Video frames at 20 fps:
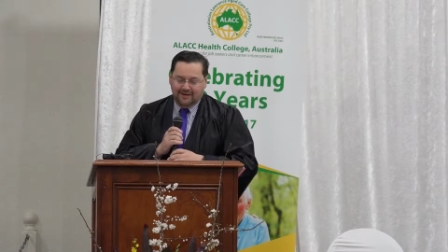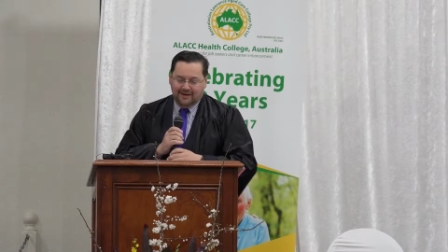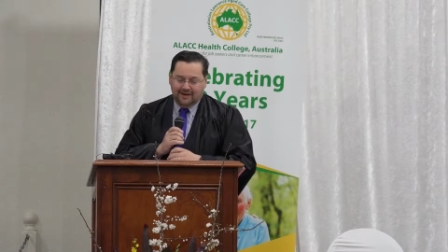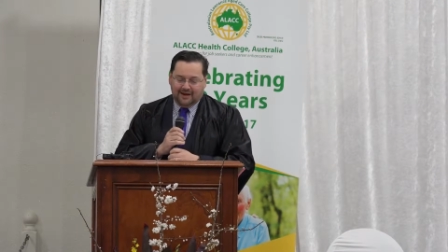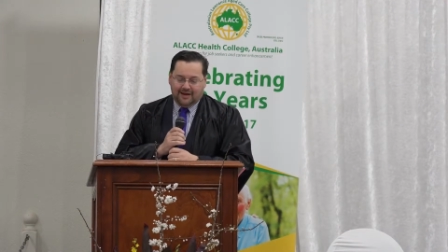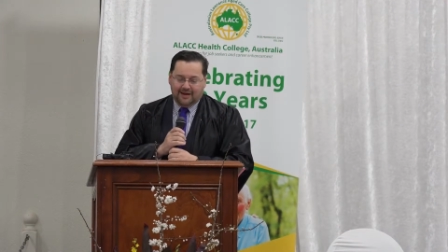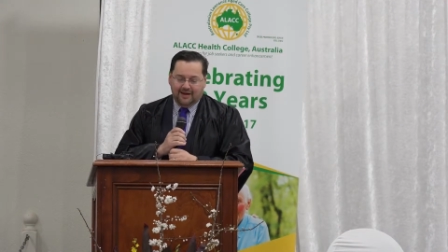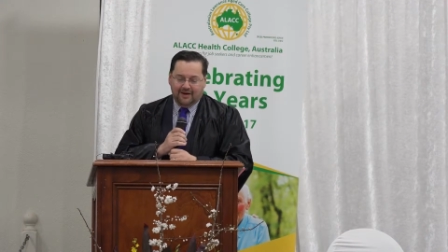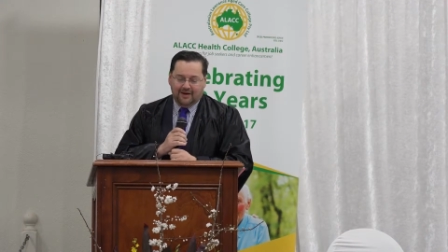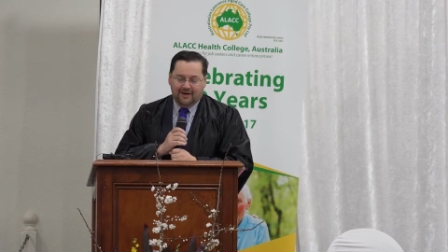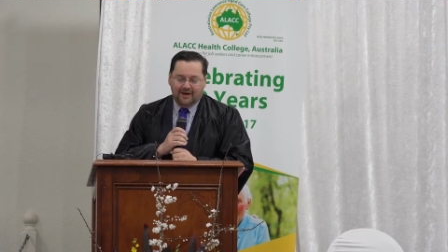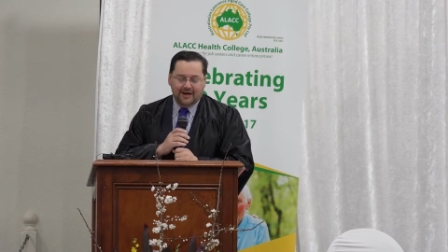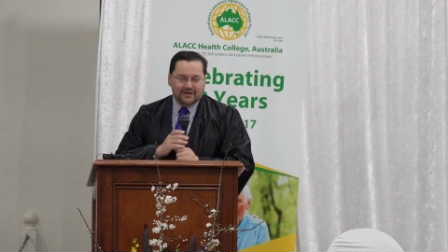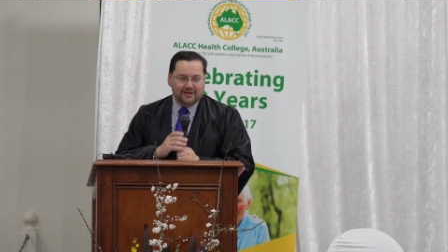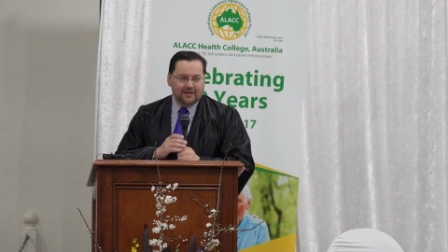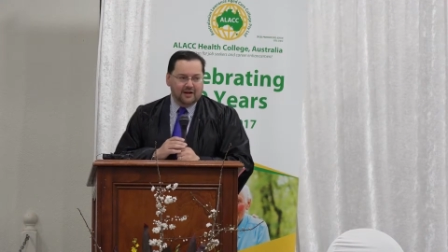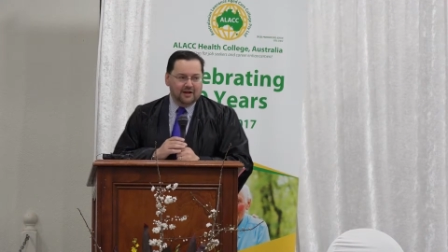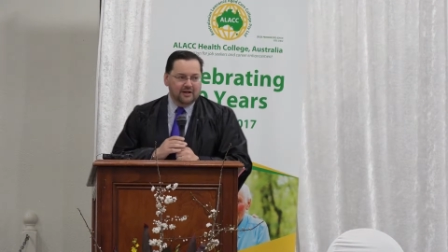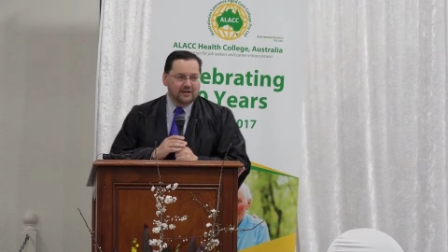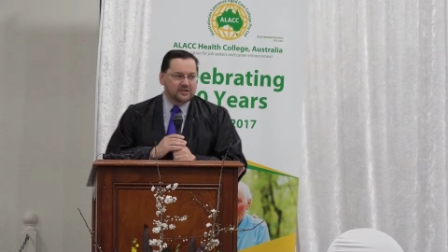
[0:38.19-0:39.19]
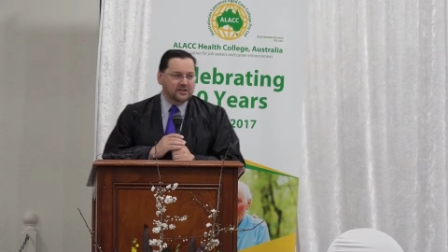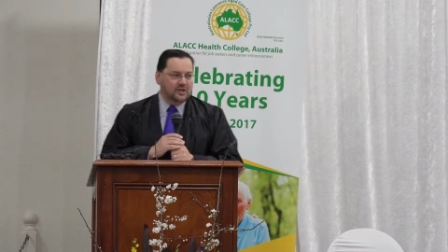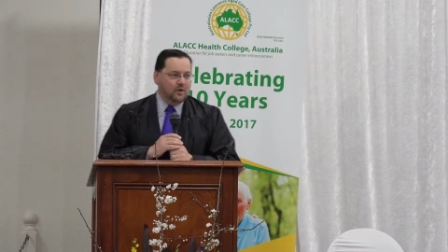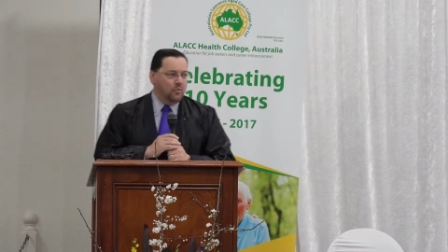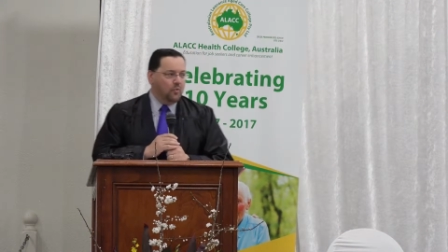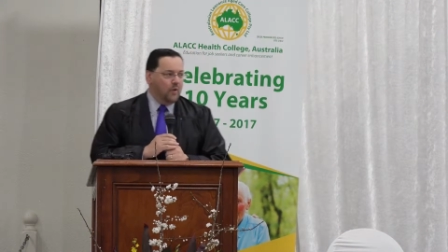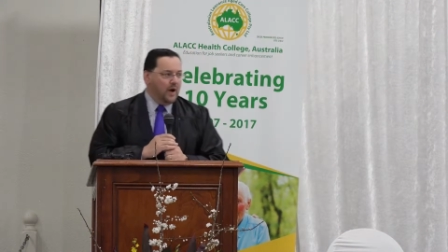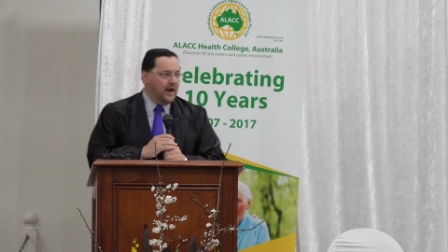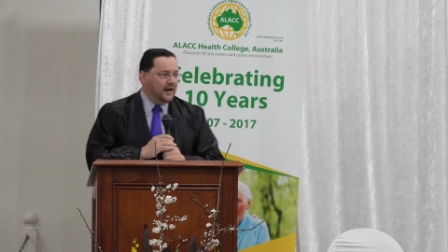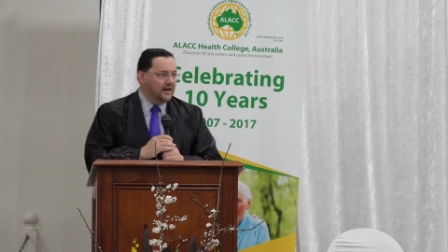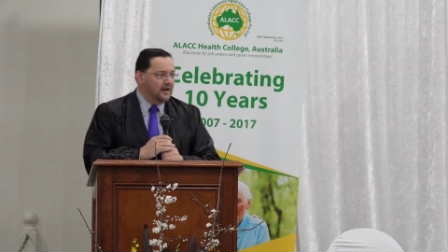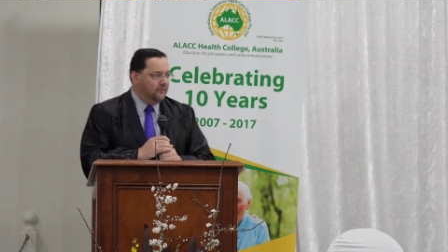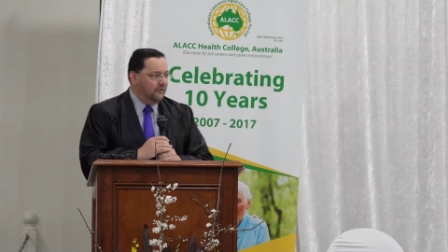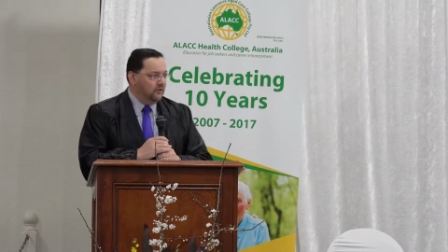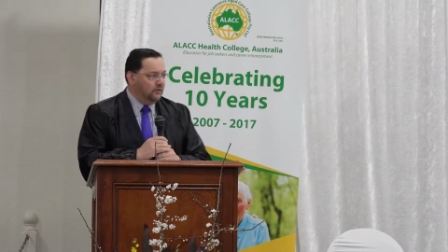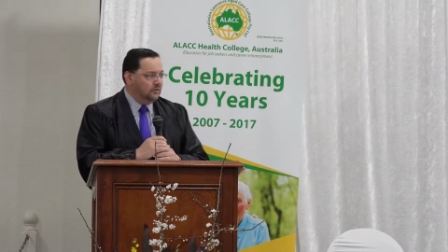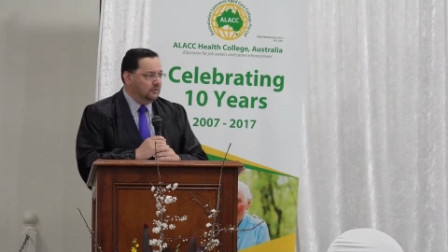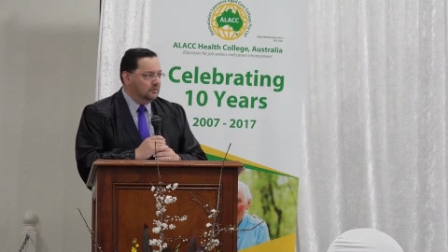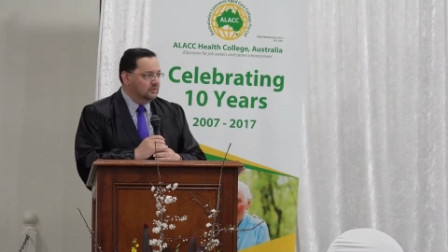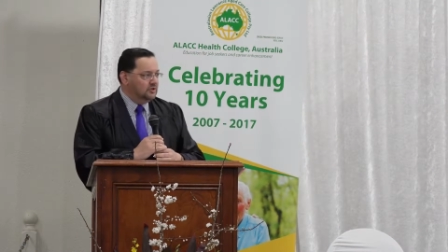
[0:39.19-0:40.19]
Can I acknowledge the
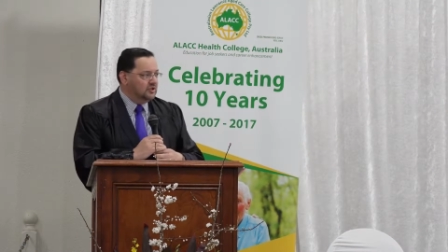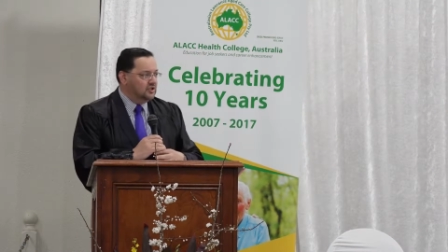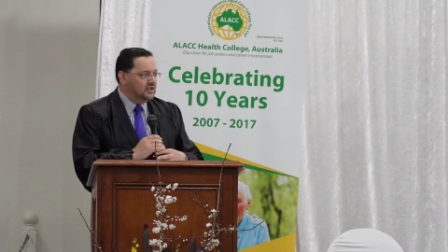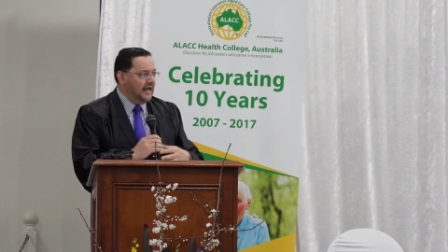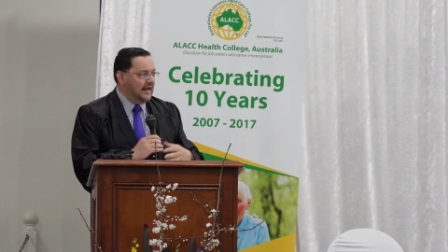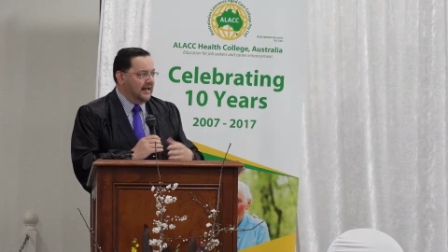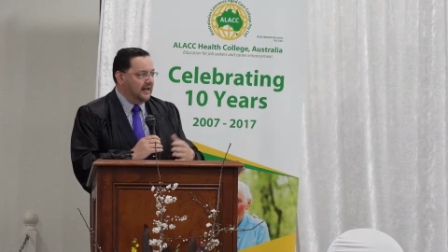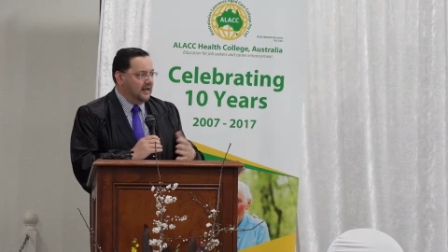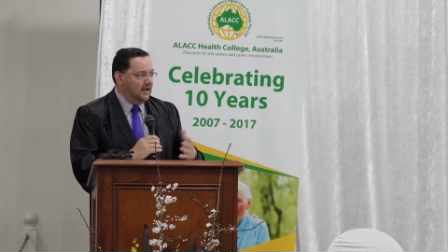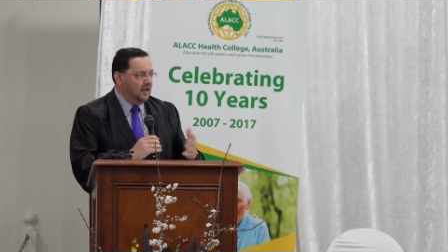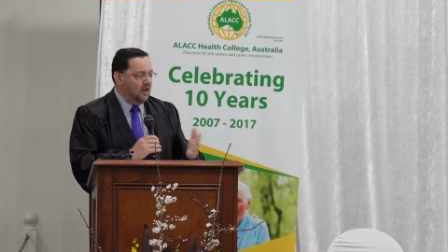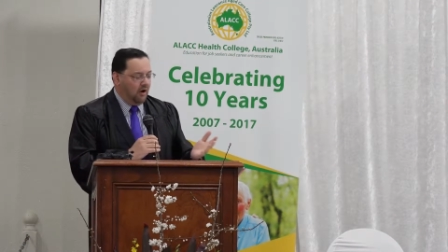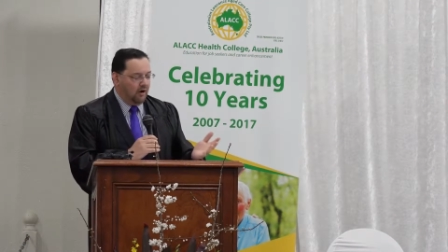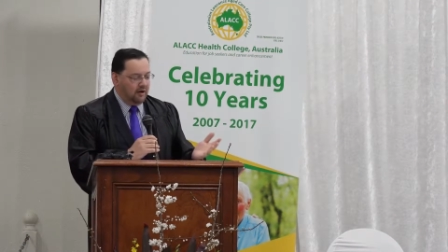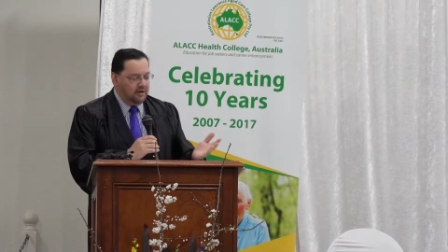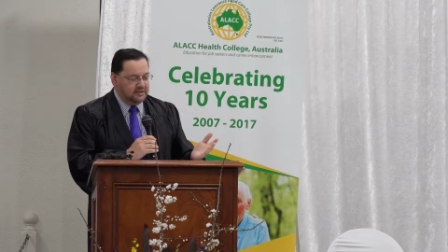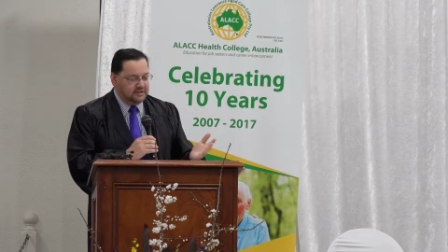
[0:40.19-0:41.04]
wonderful Janet Lawrence,